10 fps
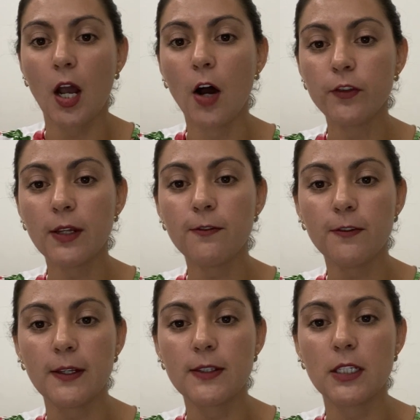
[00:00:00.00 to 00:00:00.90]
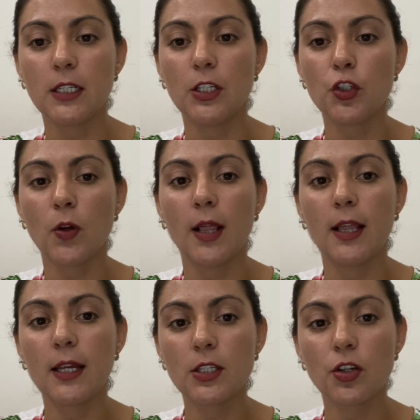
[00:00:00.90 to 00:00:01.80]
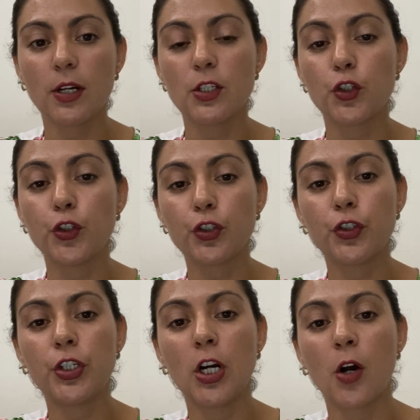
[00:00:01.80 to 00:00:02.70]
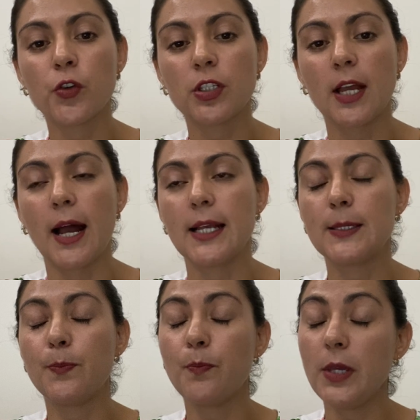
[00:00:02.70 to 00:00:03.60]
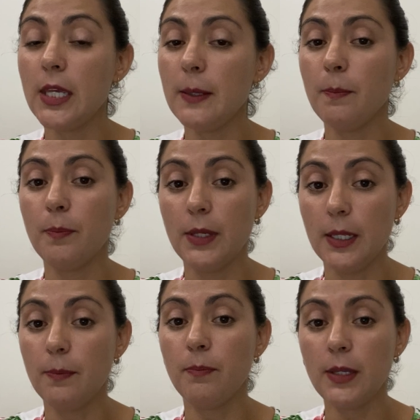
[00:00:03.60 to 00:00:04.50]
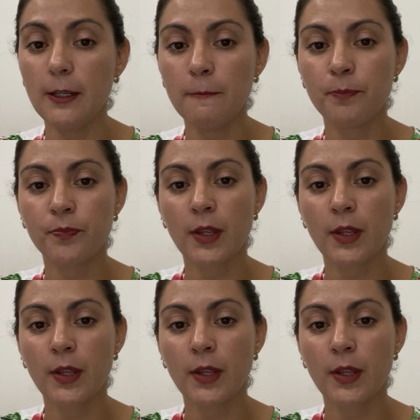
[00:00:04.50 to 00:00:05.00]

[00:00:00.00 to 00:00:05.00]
often fits into a lesson structure known as PPP.